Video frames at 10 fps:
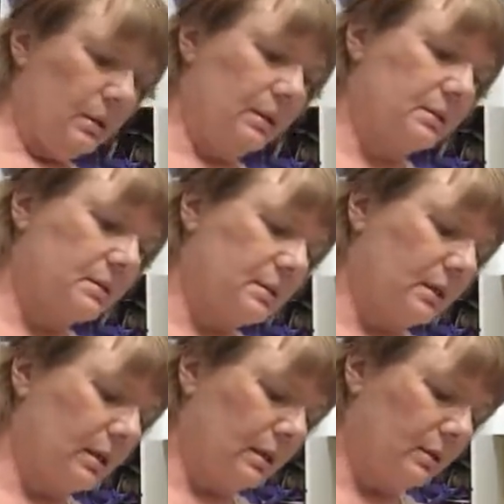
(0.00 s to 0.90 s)
let's
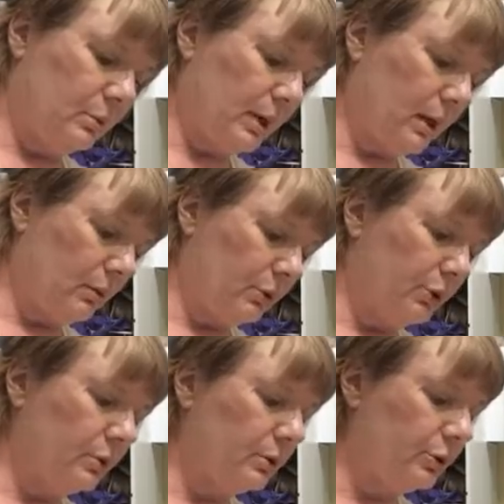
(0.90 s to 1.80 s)
see. Well,
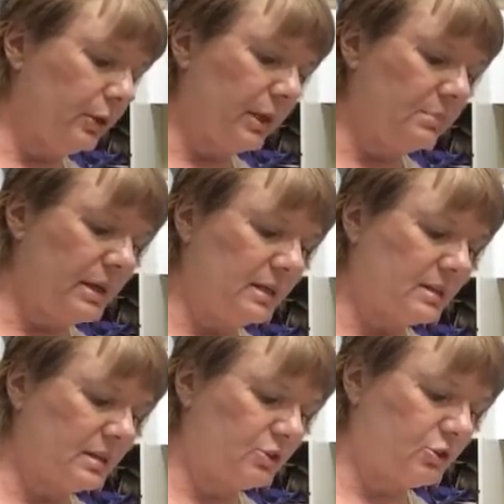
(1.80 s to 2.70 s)
you get
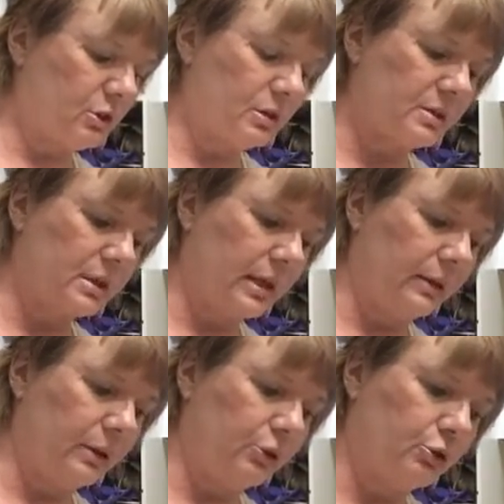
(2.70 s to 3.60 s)
mason jars
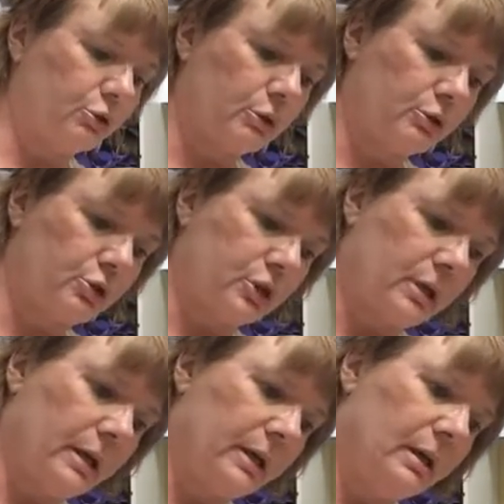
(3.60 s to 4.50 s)
and then you
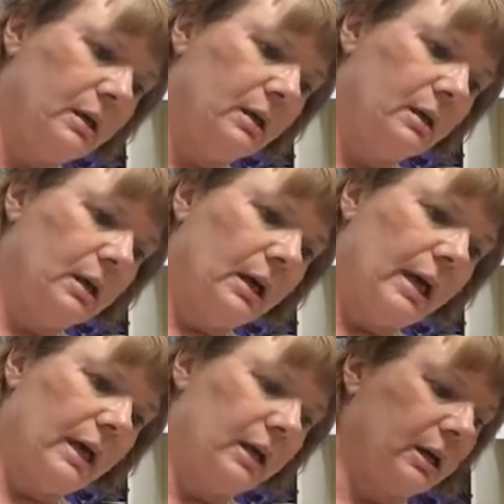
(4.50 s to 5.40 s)
crochet
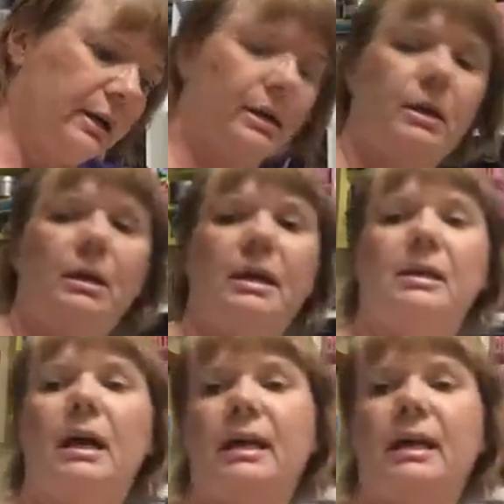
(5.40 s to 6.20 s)
a, like,